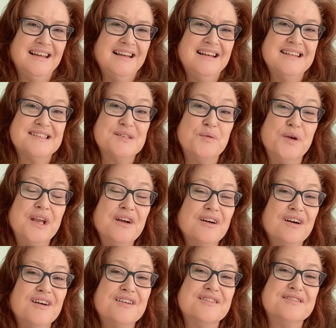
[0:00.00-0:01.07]
So here
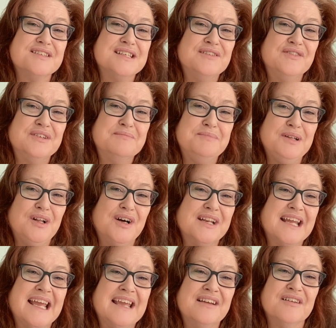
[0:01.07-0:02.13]
are your 7 plot
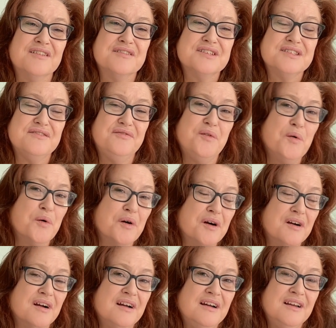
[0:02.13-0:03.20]
anchors
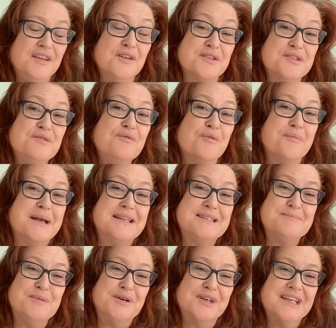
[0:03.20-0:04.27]
for your Sweet Romance
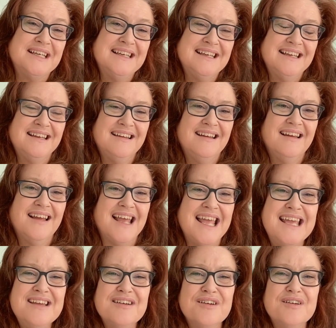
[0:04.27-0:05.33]
book.
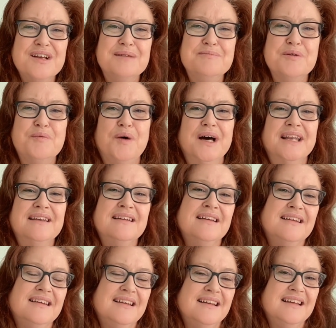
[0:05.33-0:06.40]
Anchor number 1,
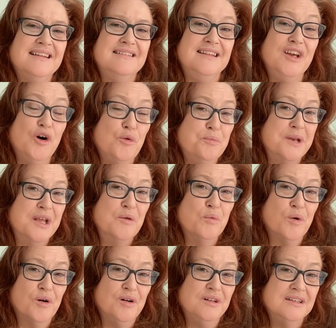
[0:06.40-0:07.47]
the opening
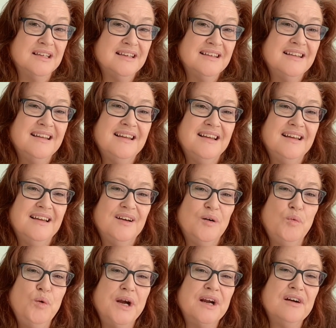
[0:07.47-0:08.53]
world.
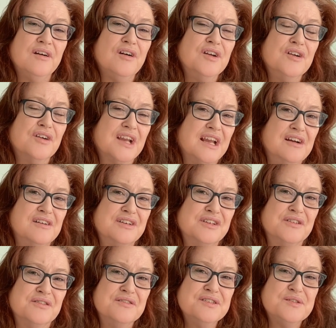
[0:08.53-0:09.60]
Where are your
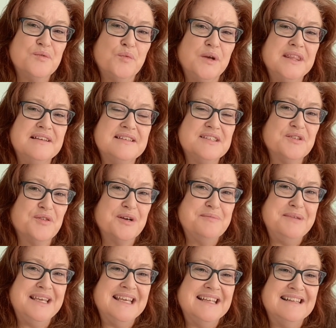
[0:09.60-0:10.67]
characters when the story
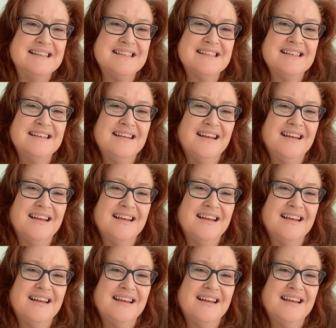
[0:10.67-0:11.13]
begins?